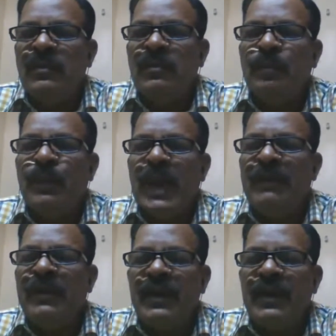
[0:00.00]

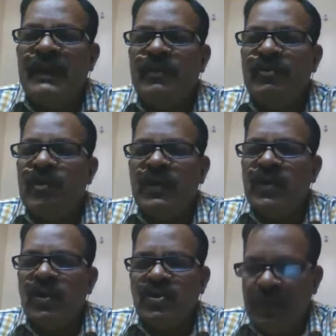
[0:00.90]
Private individual will
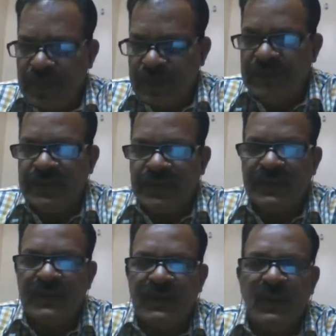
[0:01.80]
not supply this. Thing.
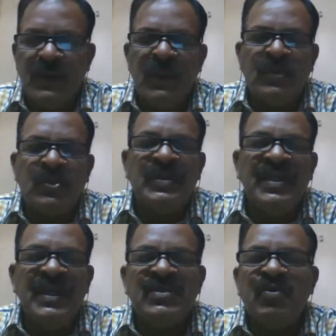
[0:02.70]
So
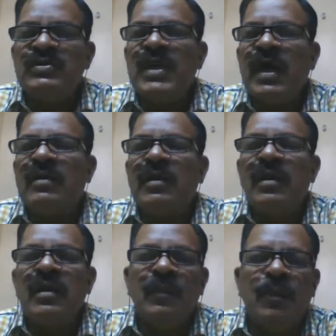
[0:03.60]
these goods are
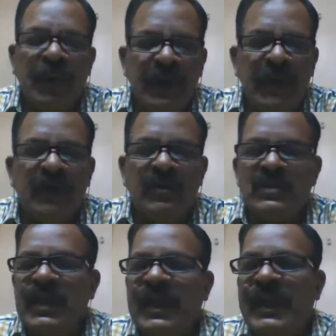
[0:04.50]
called public goods.
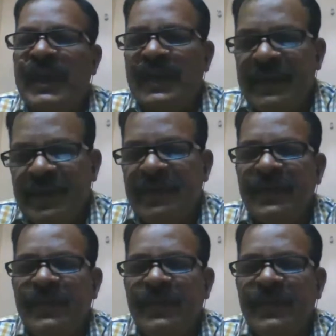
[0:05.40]
And here